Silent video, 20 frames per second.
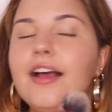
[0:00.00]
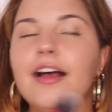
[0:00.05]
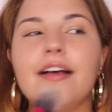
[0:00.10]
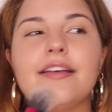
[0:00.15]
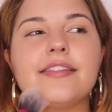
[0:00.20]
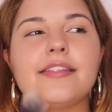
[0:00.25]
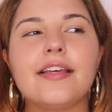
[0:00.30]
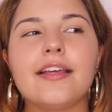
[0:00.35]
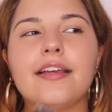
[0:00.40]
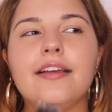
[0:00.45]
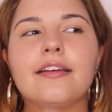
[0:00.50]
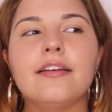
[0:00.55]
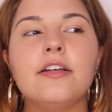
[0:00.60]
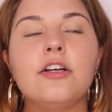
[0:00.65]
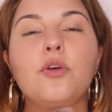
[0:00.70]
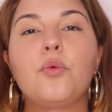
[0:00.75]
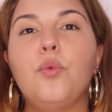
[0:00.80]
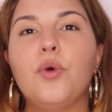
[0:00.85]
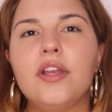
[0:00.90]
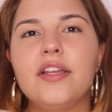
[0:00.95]
I was like,
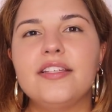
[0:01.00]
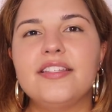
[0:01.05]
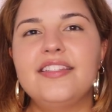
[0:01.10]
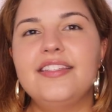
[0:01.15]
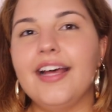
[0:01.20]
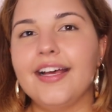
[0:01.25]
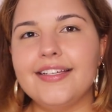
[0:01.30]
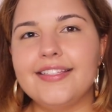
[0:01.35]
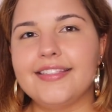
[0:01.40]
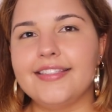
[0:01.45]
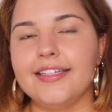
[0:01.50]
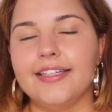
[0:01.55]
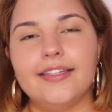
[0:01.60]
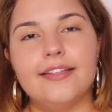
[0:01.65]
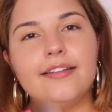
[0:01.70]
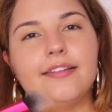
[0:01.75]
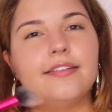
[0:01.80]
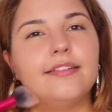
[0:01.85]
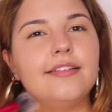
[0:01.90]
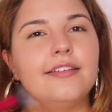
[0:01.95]
what is Dusty?